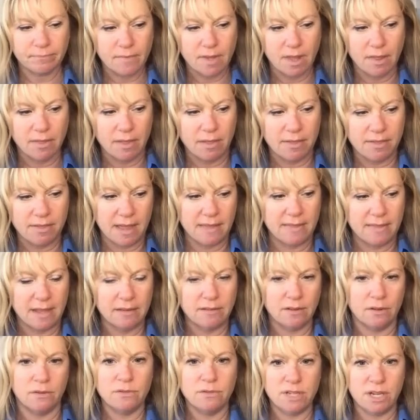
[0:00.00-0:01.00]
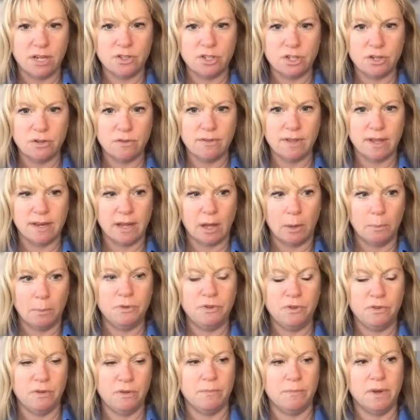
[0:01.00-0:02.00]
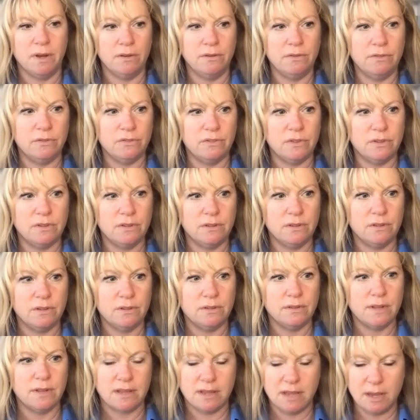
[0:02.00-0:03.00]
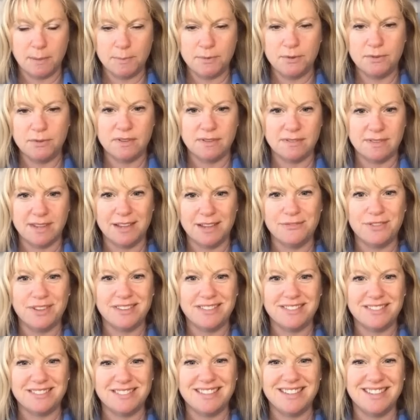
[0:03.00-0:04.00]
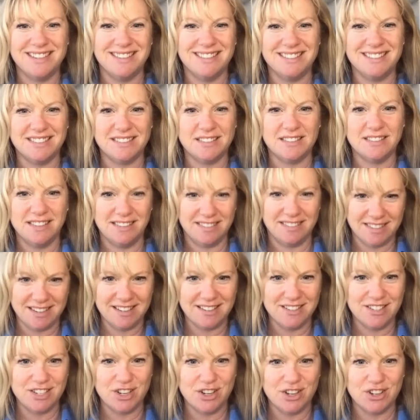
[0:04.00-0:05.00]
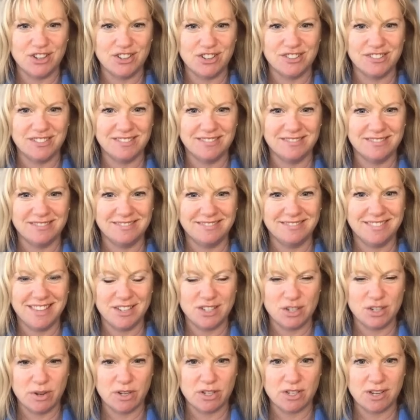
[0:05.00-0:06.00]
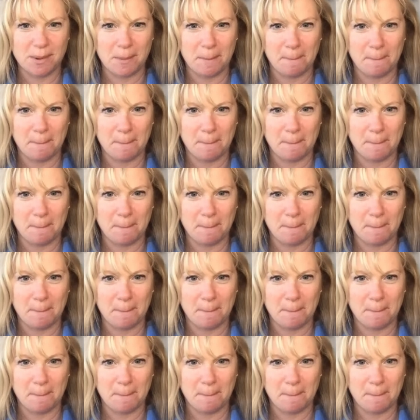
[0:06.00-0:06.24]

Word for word: the thing they don't teach you that helps you the most that keeps you the safest is listening to your intuition